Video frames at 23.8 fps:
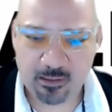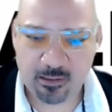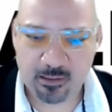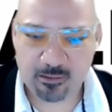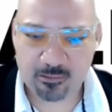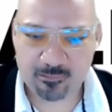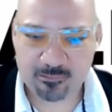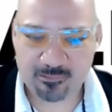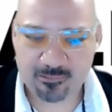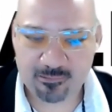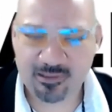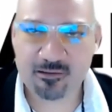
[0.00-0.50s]

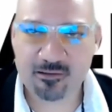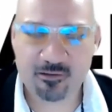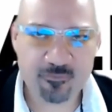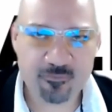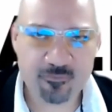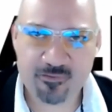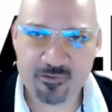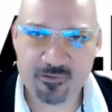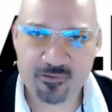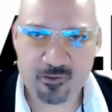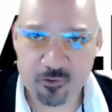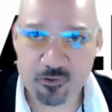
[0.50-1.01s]
love
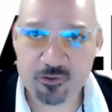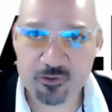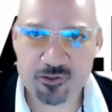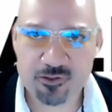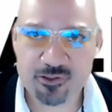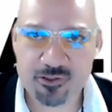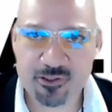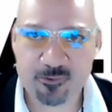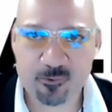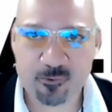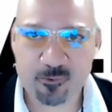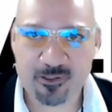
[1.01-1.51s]
their country,
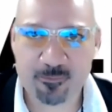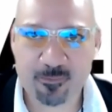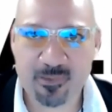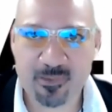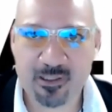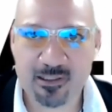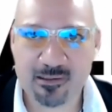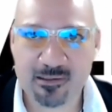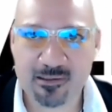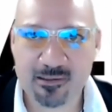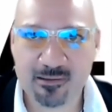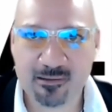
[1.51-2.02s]

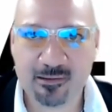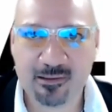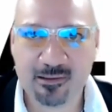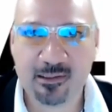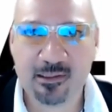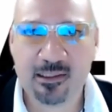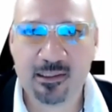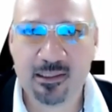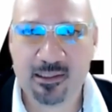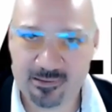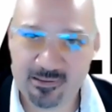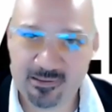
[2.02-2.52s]
Guatemala,
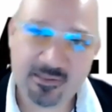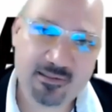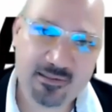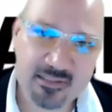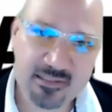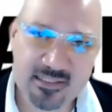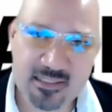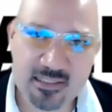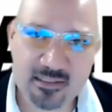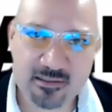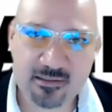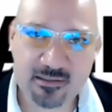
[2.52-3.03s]
and they
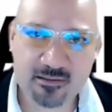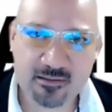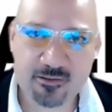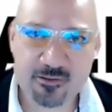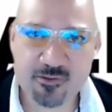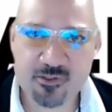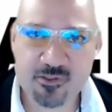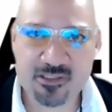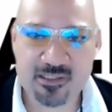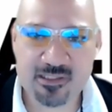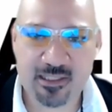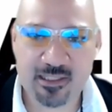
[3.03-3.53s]
decided to
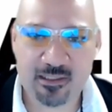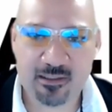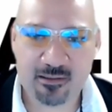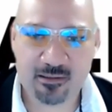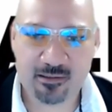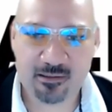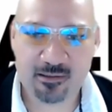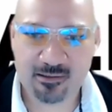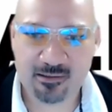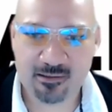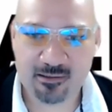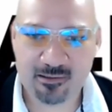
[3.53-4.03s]
stay.
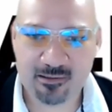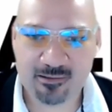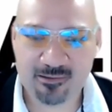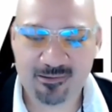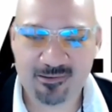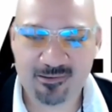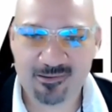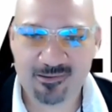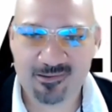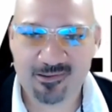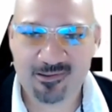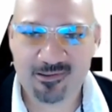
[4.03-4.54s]
And
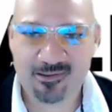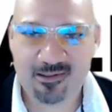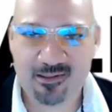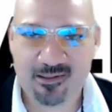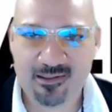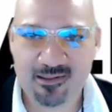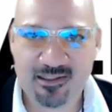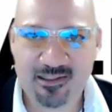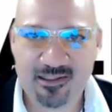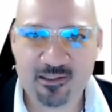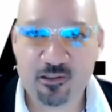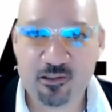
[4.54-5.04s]

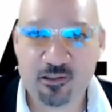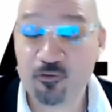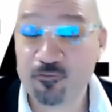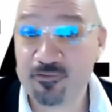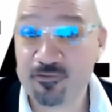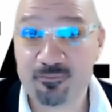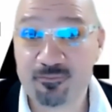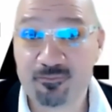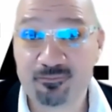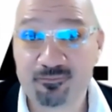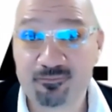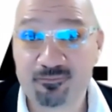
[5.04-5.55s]
I love
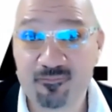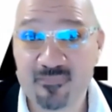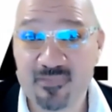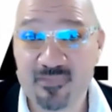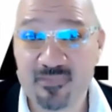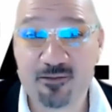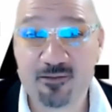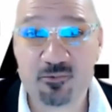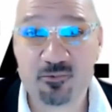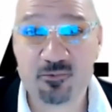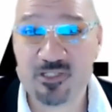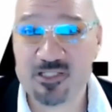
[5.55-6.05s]
them
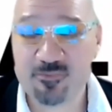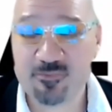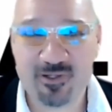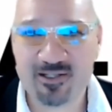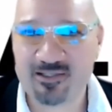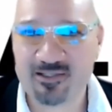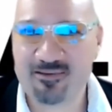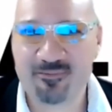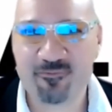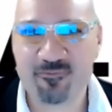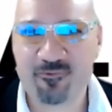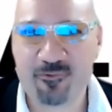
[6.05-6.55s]
and respect
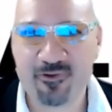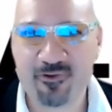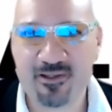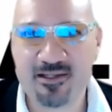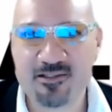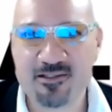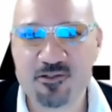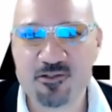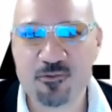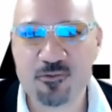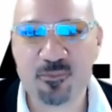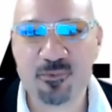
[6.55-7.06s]
them for that
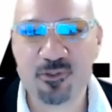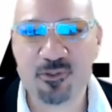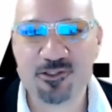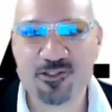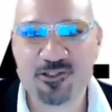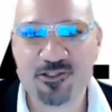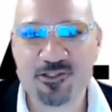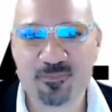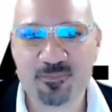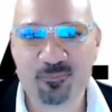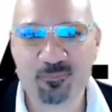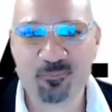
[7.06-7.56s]
so much.
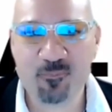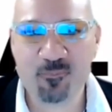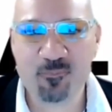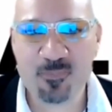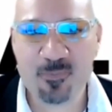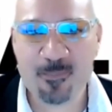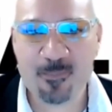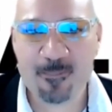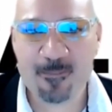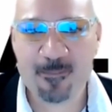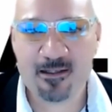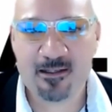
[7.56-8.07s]

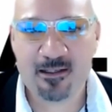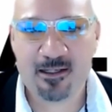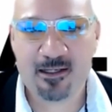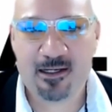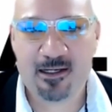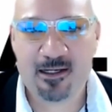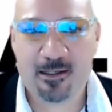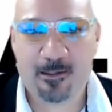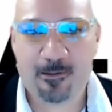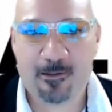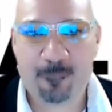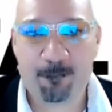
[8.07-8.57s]

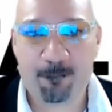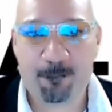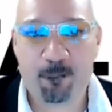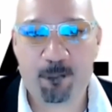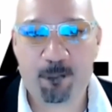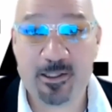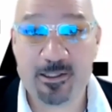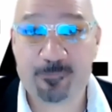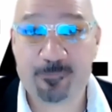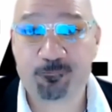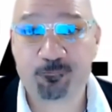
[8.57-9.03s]
But